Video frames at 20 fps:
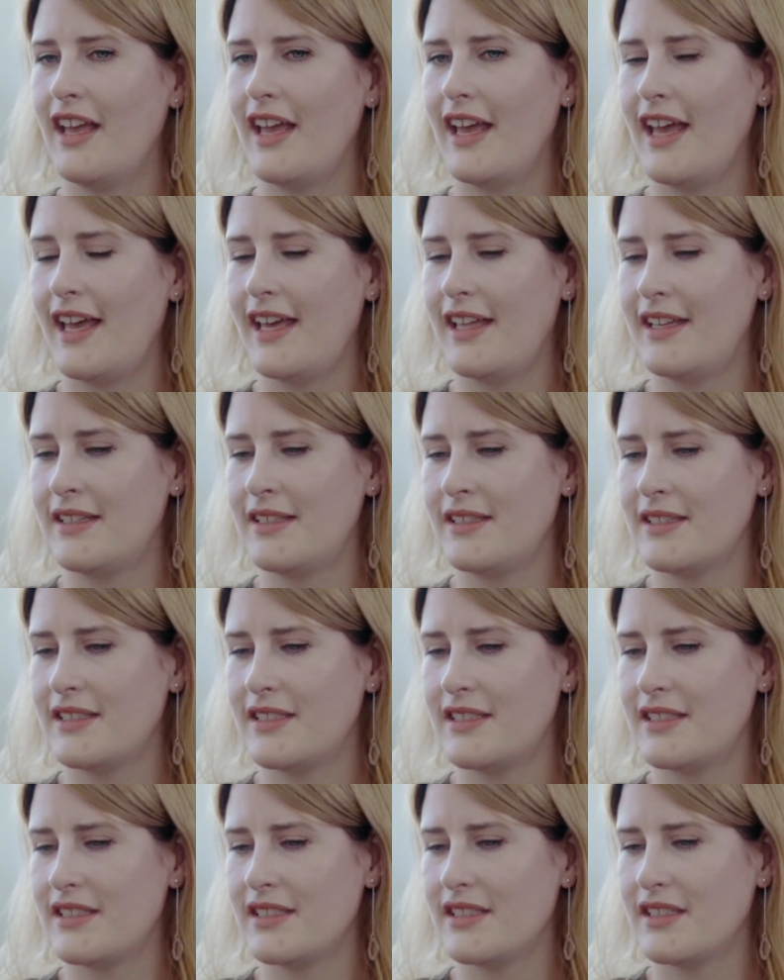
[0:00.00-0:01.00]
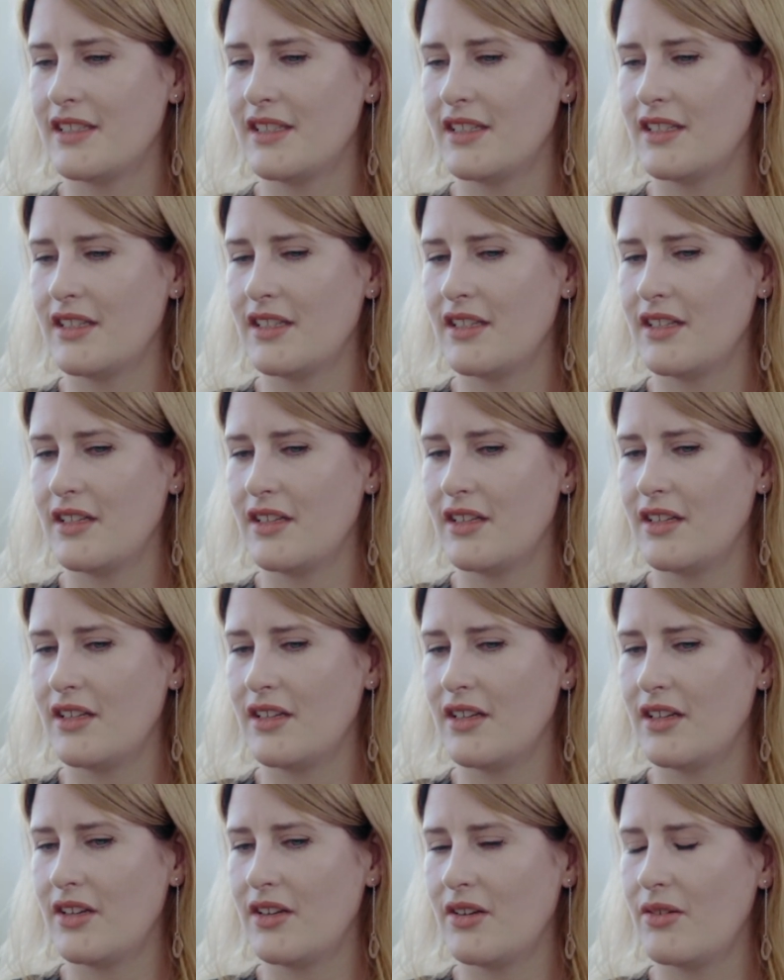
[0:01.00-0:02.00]
And
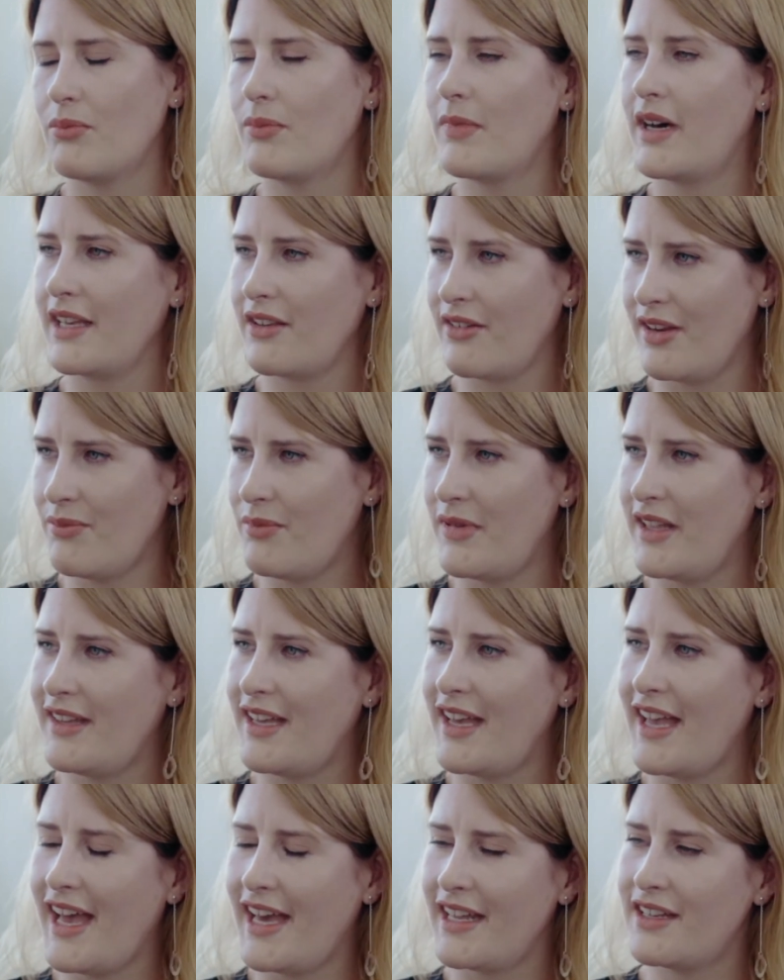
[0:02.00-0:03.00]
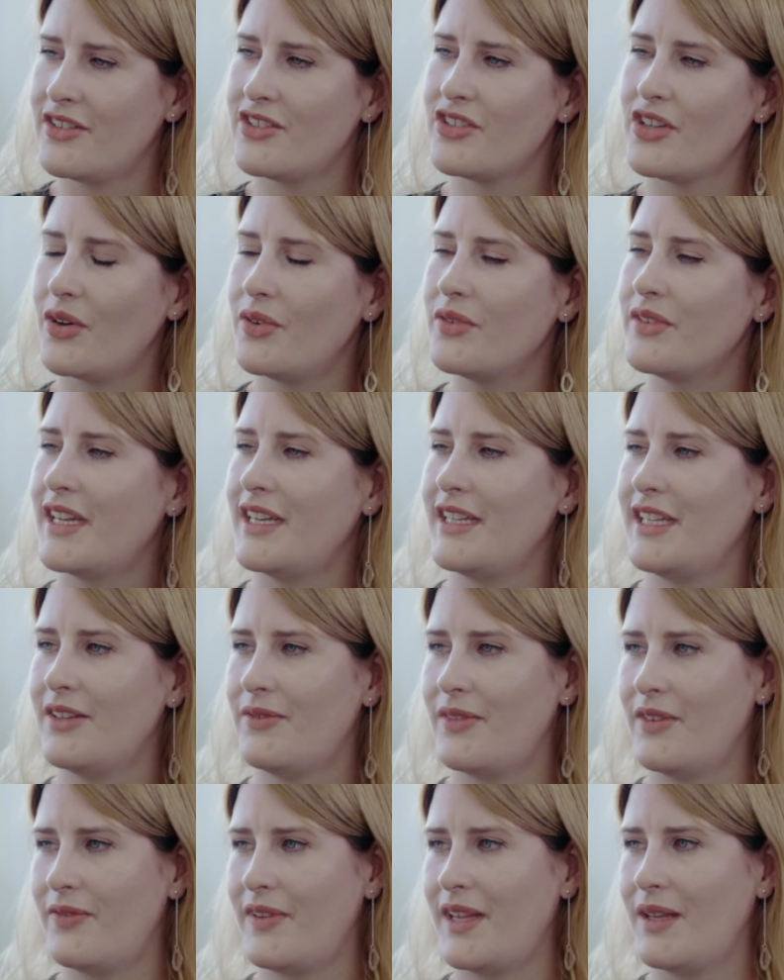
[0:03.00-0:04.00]
my grandmother hadn't told any of
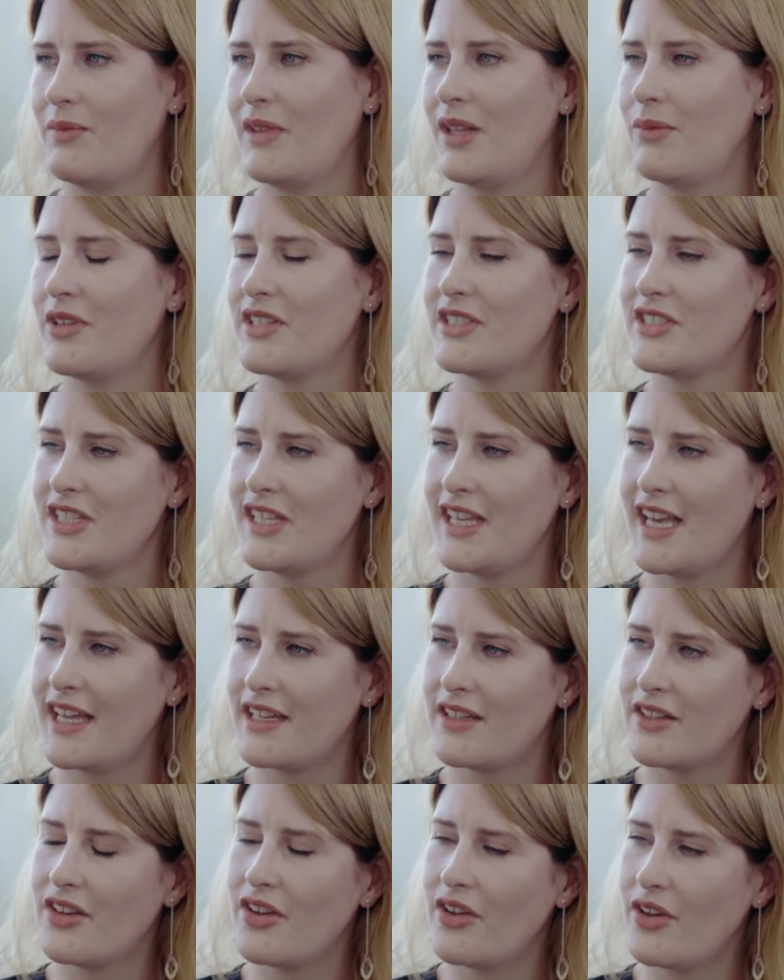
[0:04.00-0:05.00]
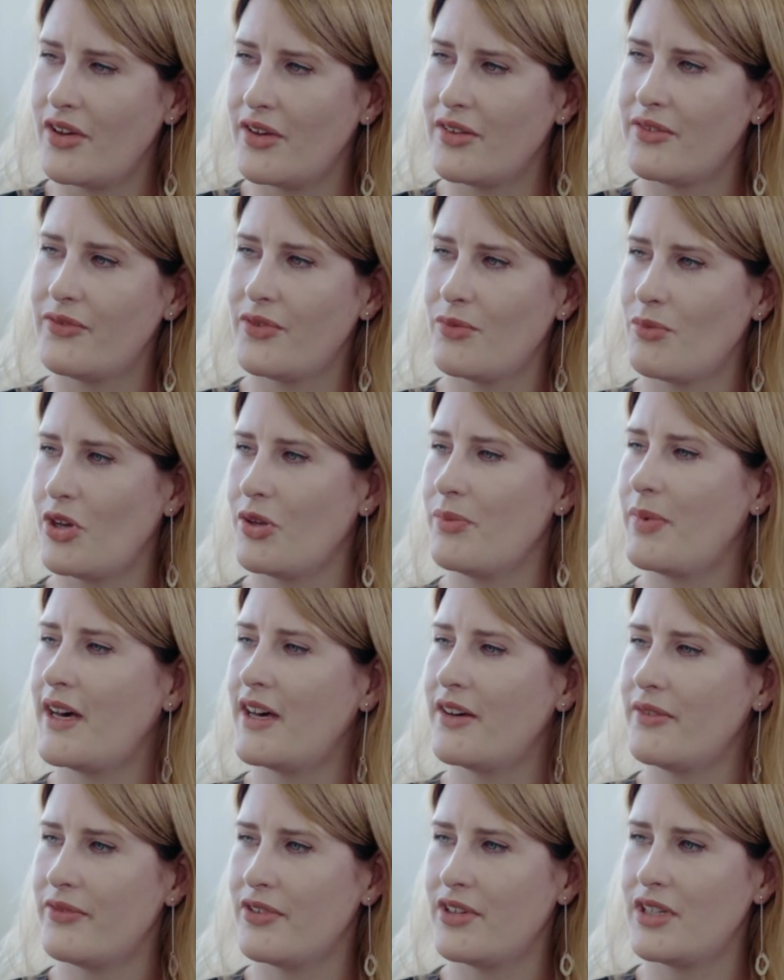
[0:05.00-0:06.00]
the family, but she hadn't heard from
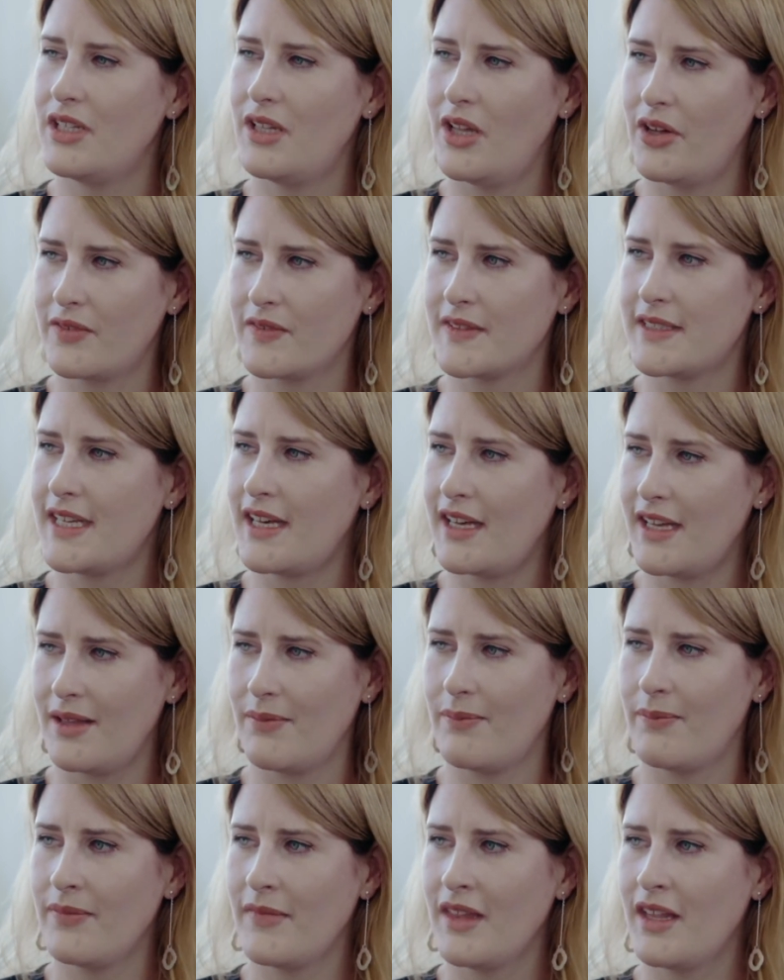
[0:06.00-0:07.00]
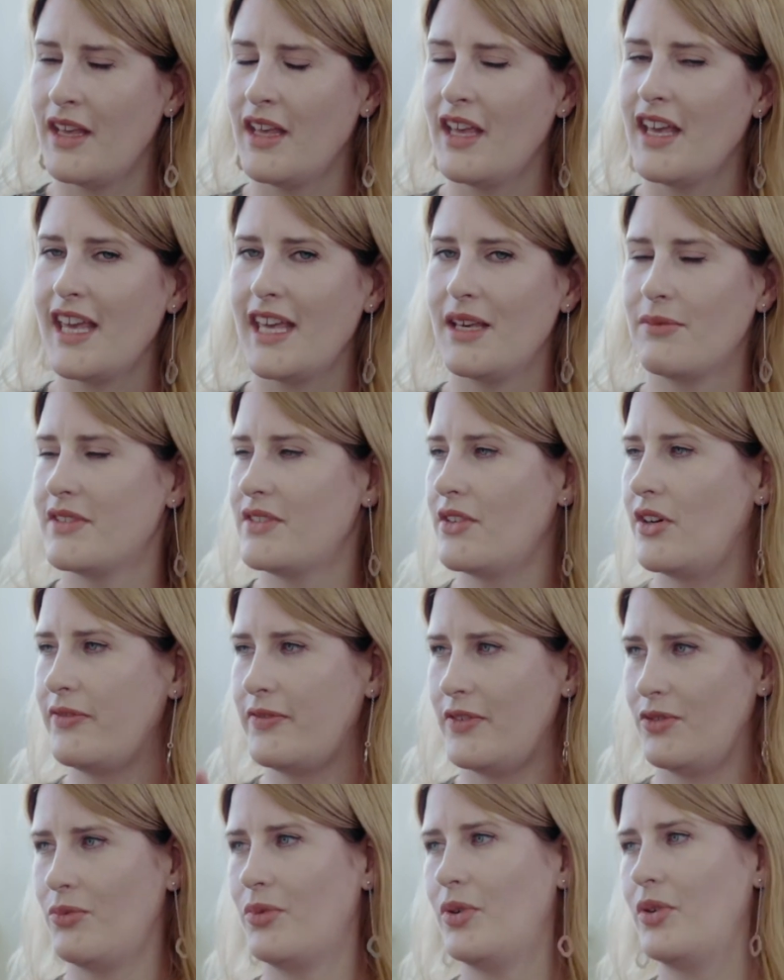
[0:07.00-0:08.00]
Opa for a long time. He was off
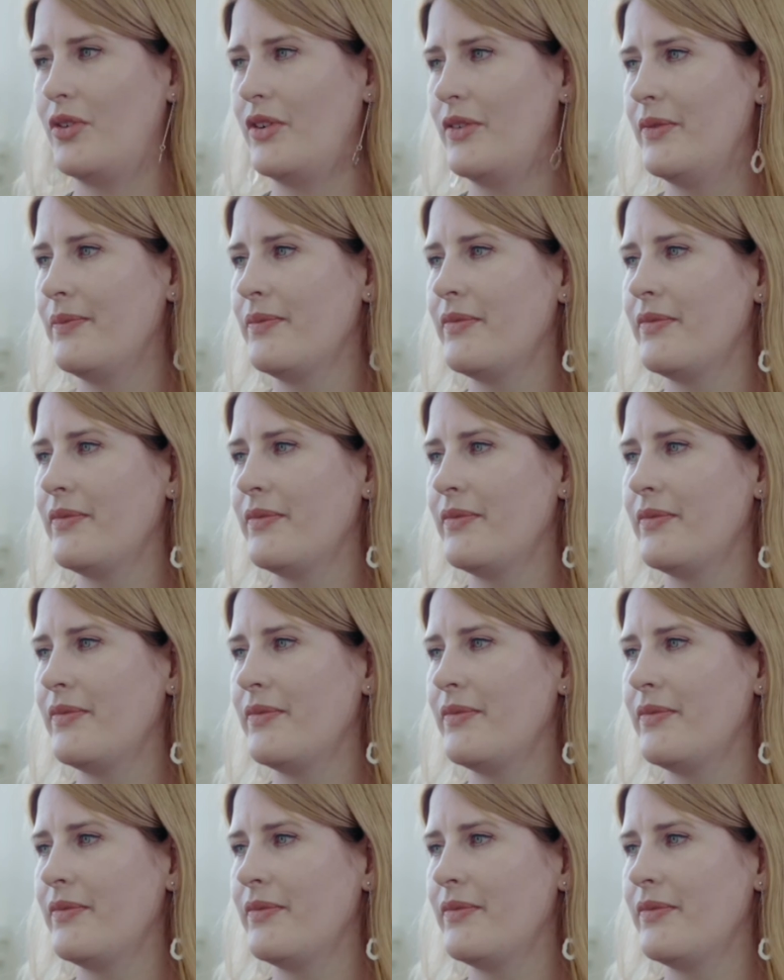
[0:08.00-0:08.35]
at war.